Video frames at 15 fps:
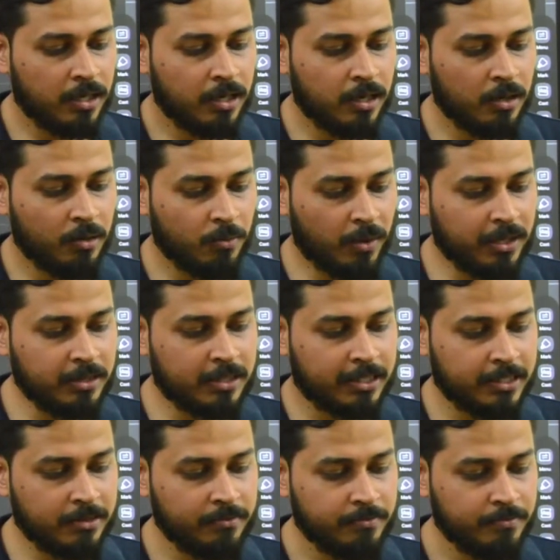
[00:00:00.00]
One thing,
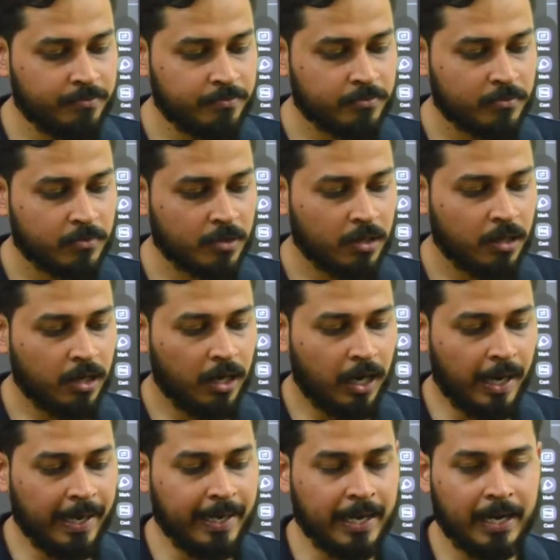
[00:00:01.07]
I
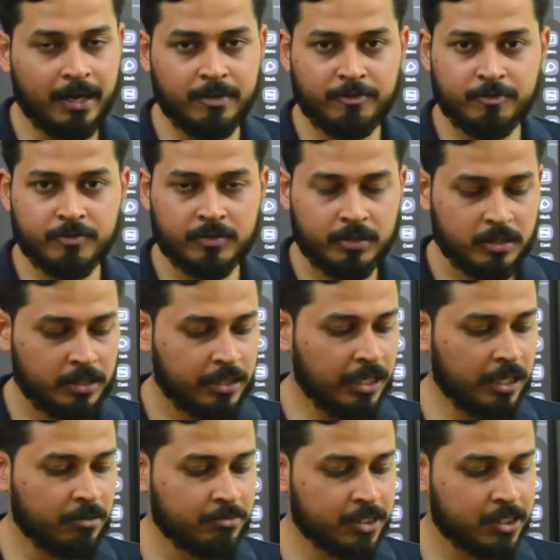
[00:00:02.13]
have done a
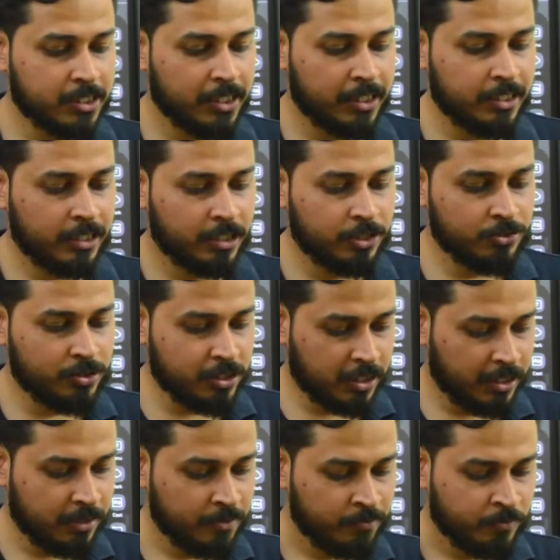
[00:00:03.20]
mistake here. You see,
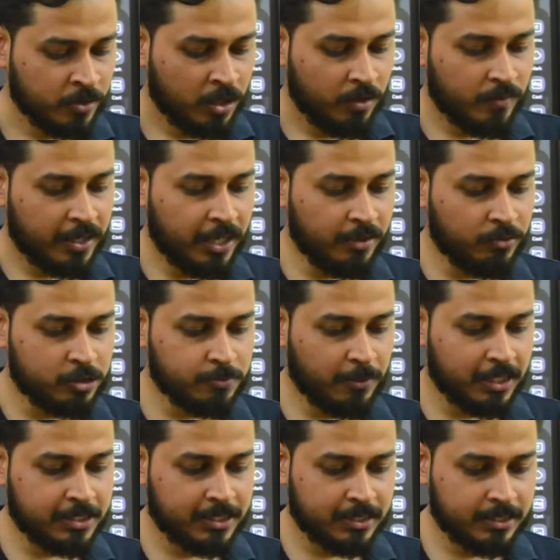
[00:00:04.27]
when I was
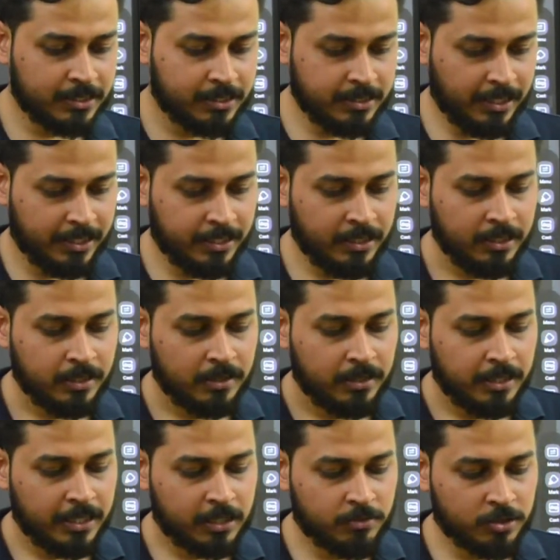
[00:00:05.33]
passing this 10,
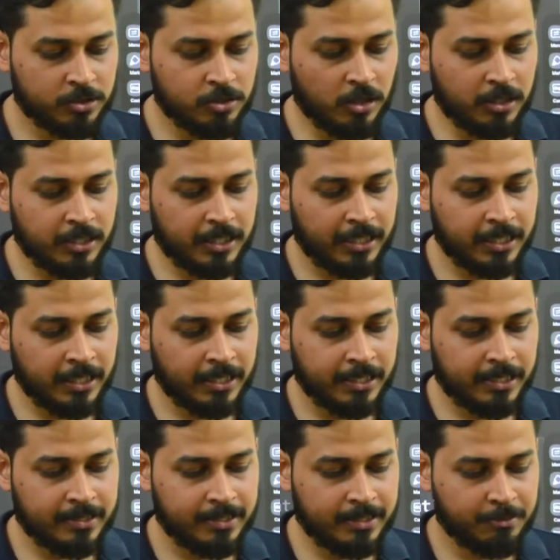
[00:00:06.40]
it was not taking
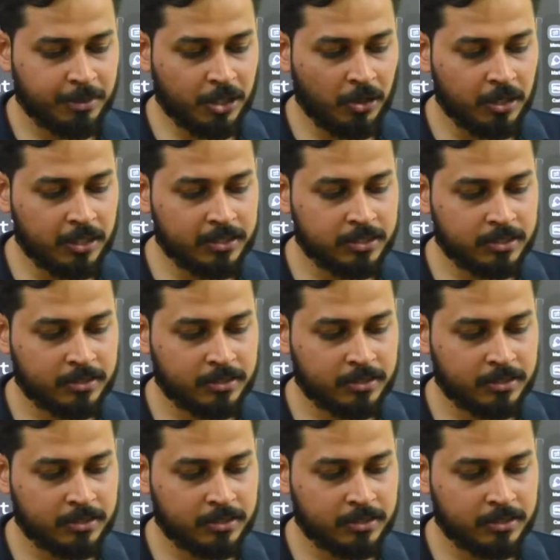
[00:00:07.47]
anything because